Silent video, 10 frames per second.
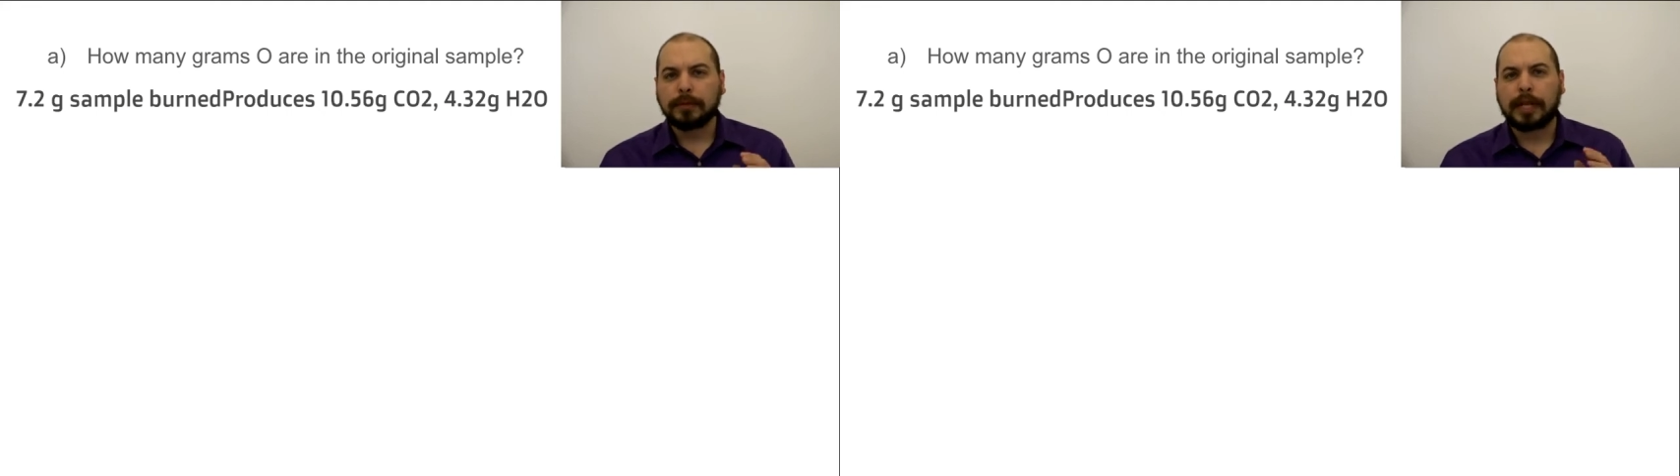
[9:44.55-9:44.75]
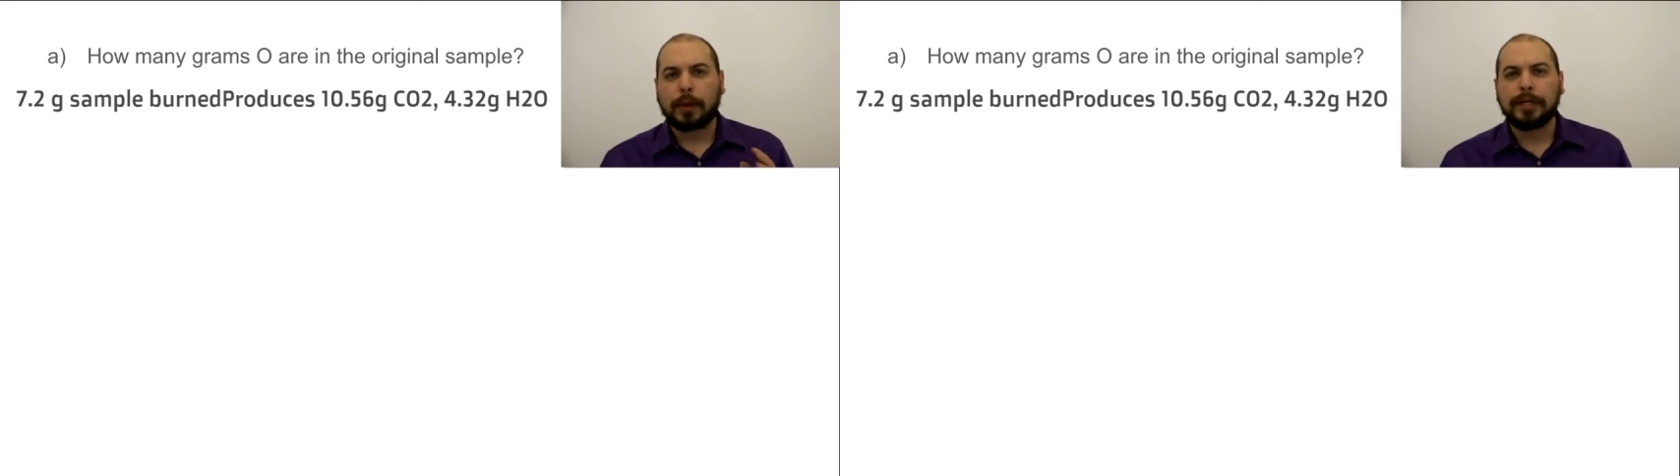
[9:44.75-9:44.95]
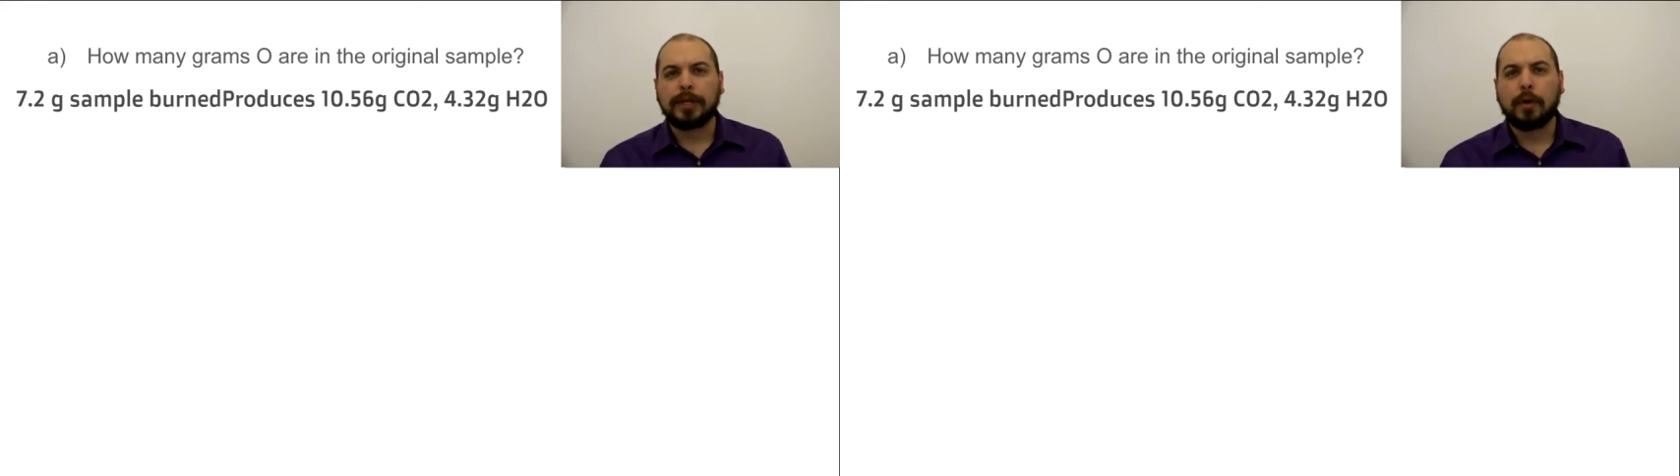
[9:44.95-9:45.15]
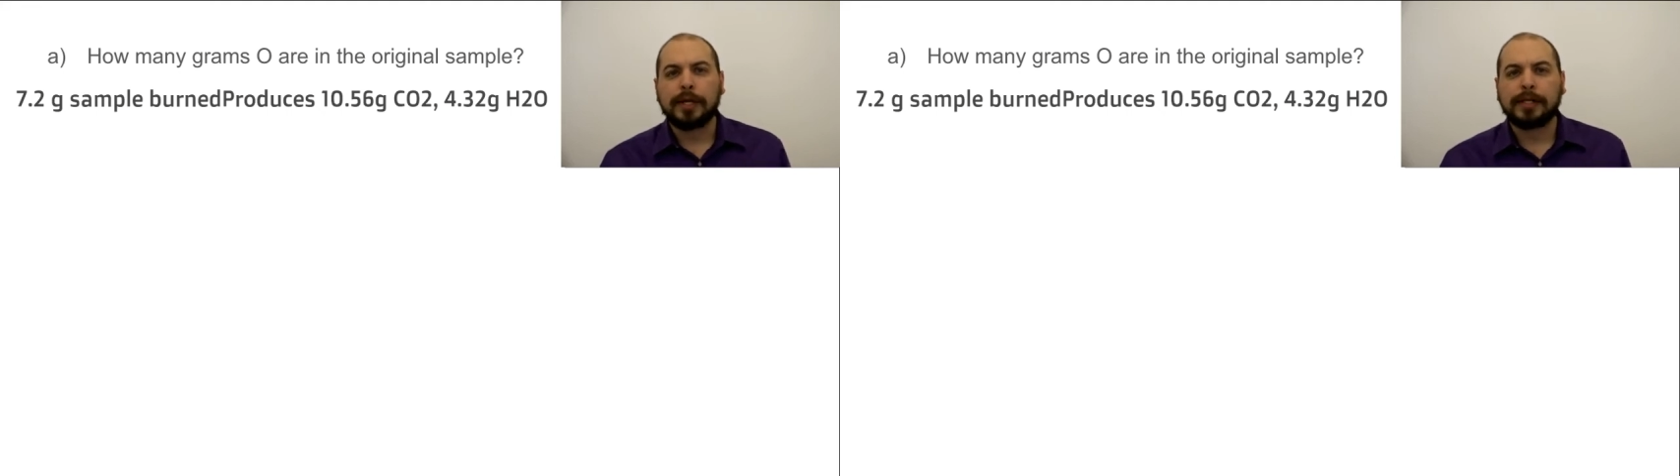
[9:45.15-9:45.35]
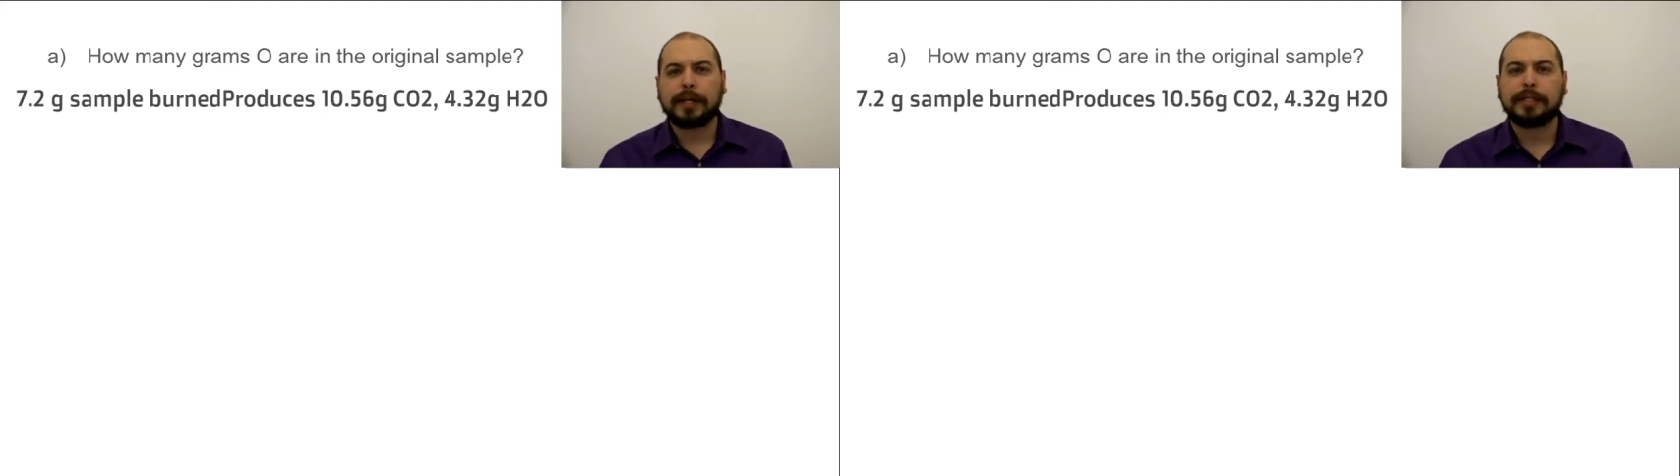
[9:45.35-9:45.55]
Now we know we
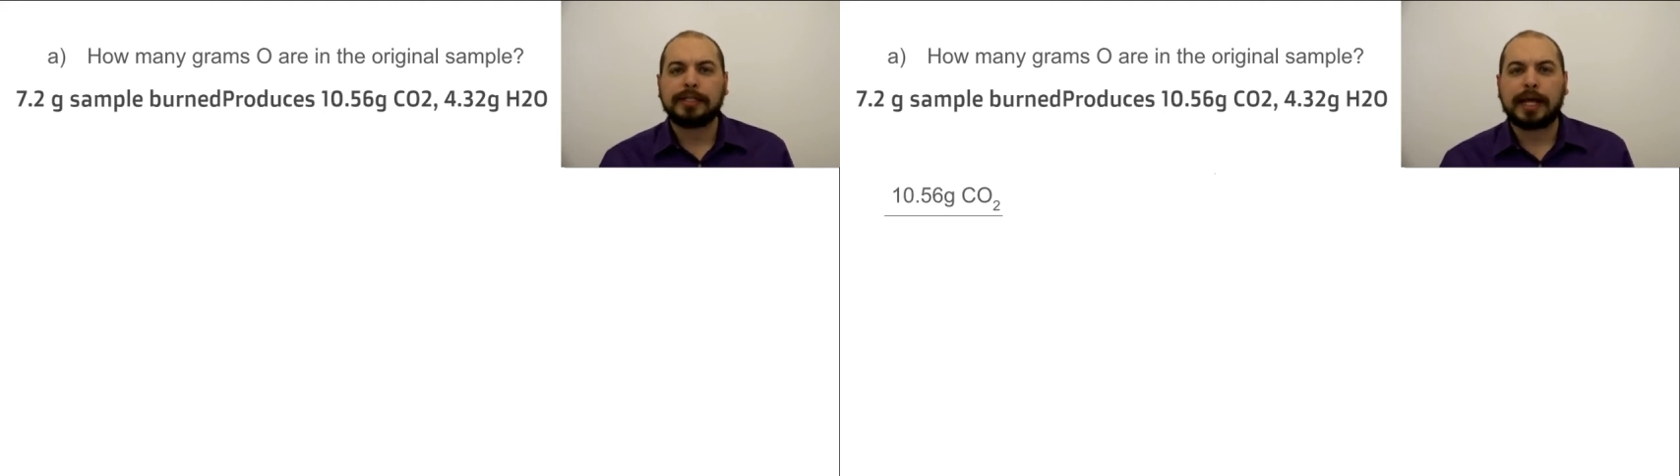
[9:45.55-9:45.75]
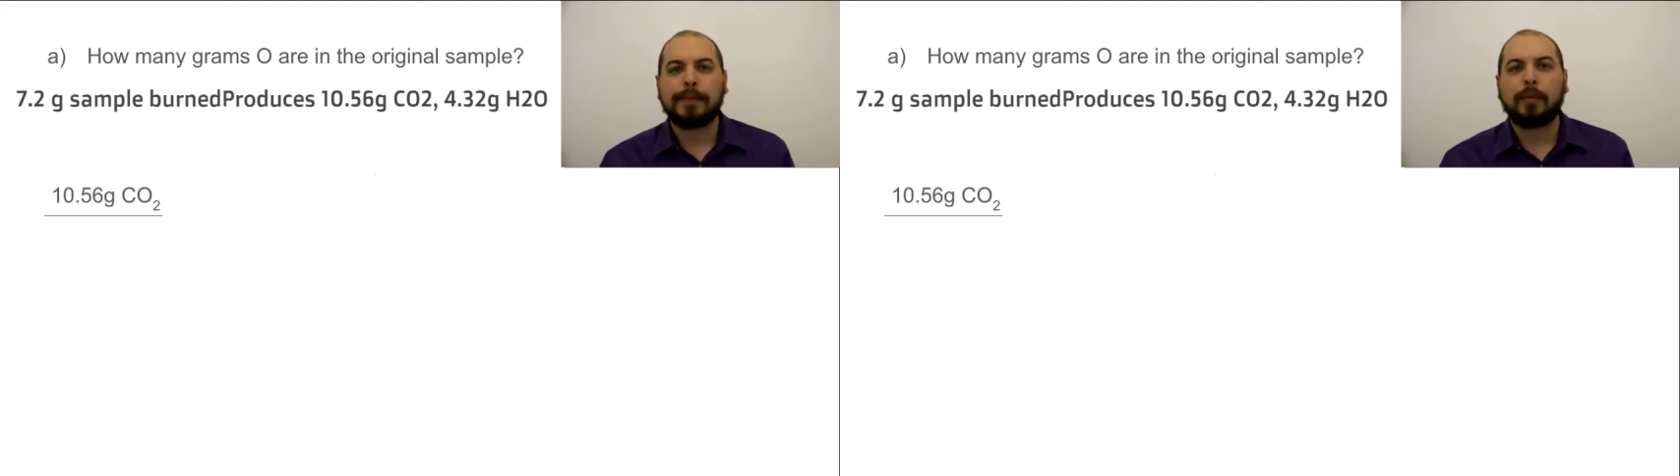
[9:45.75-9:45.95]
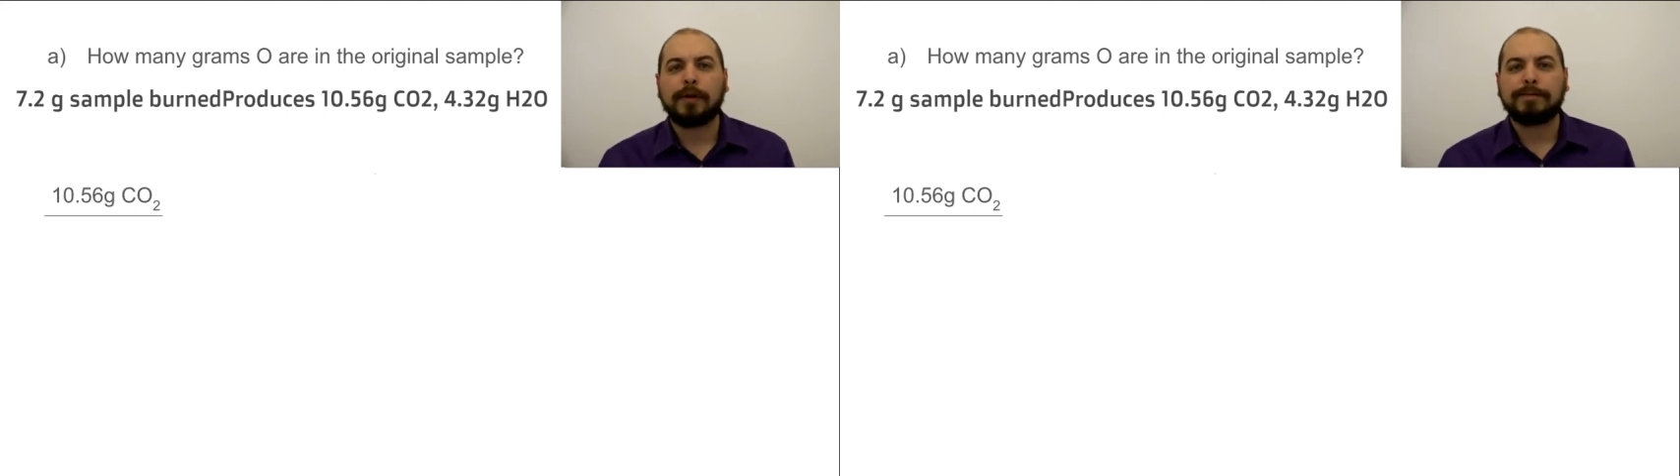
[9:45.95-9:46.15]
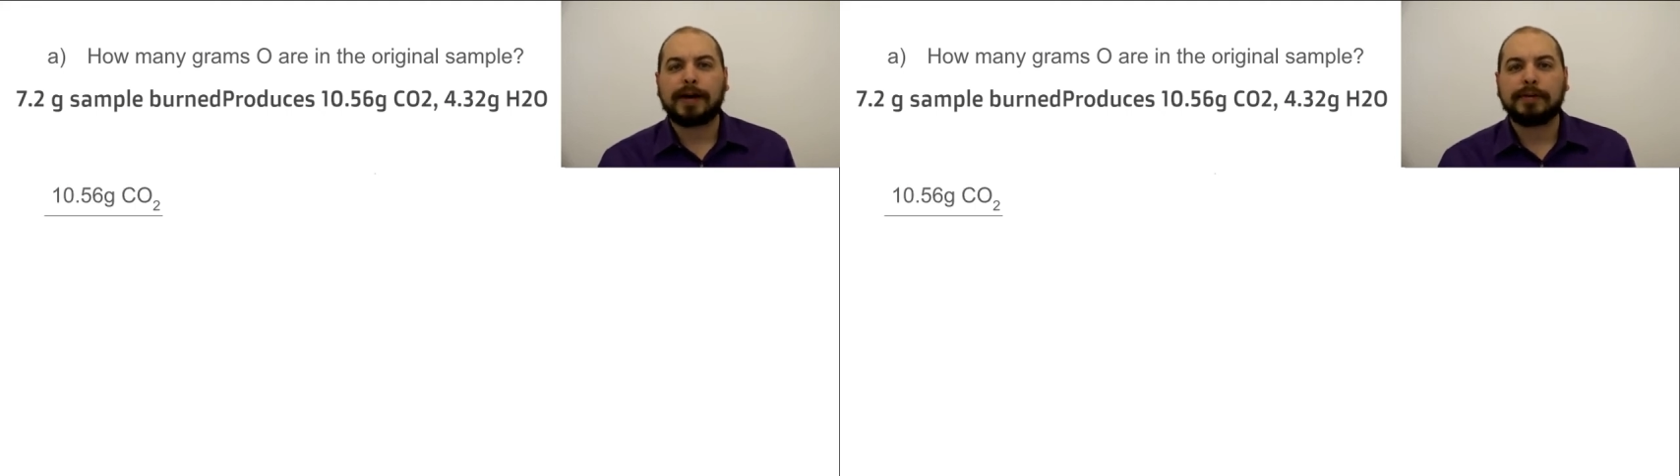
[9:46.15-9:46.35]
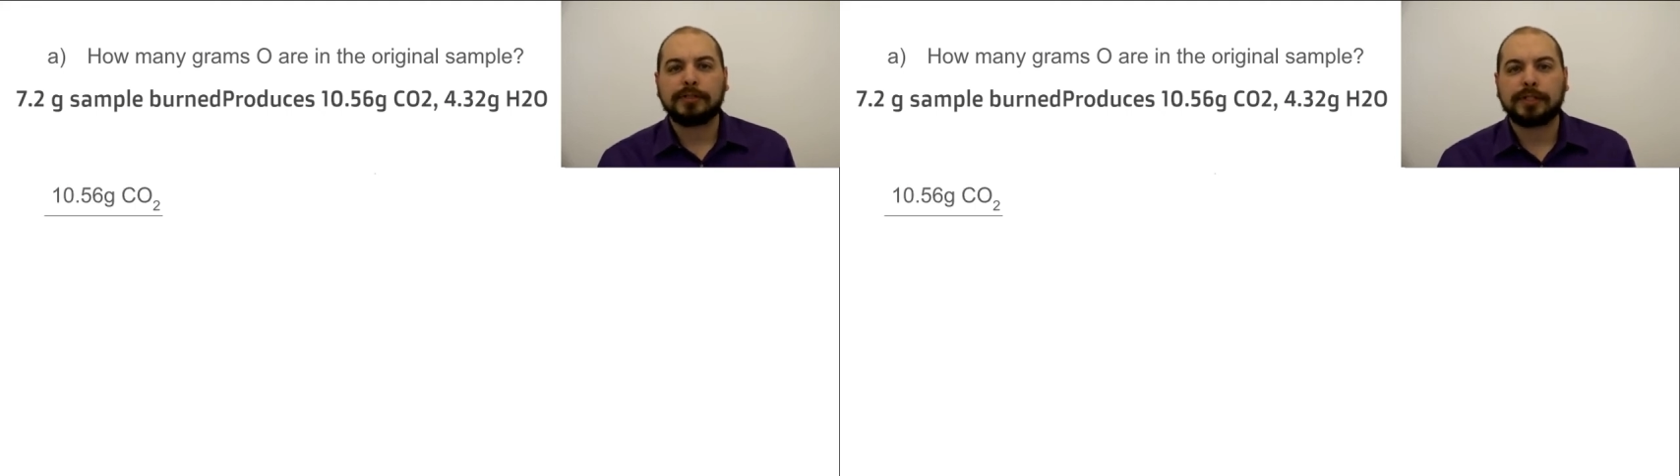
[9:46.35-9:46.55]
collected
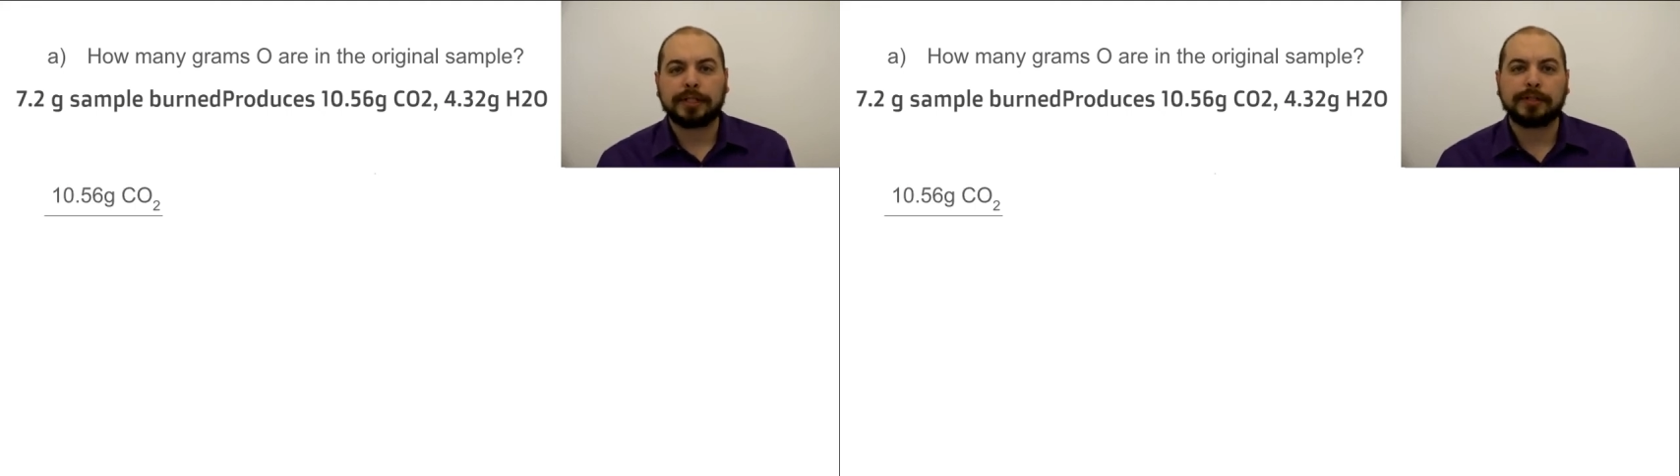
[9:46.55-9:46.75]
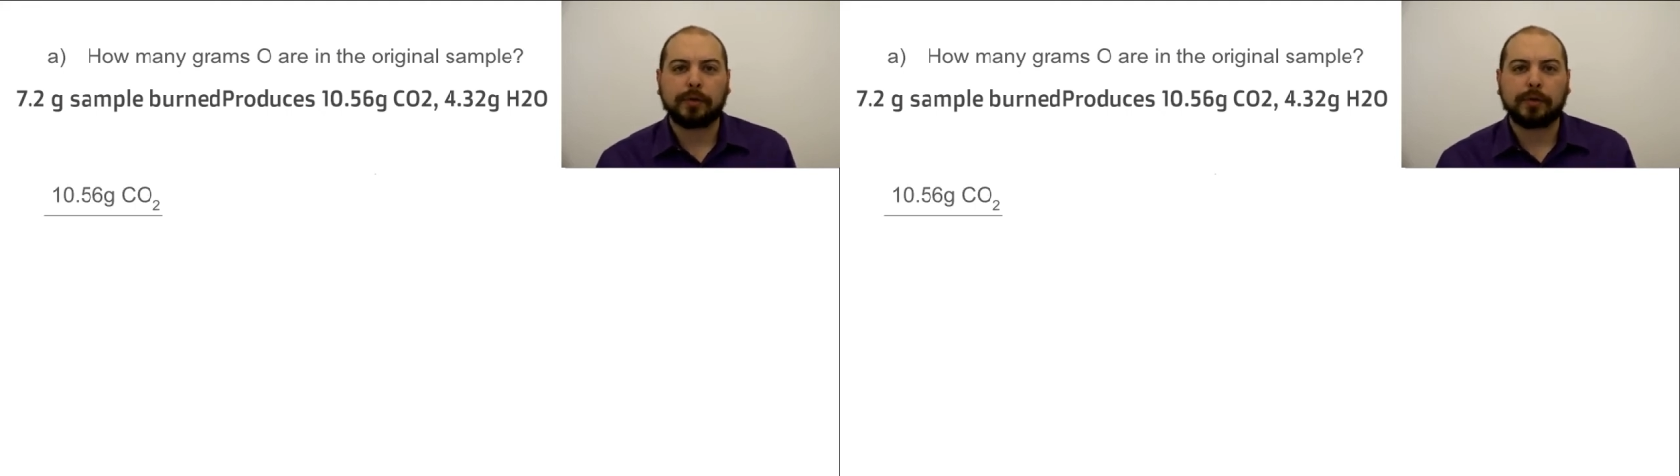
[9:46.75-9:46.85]
10.56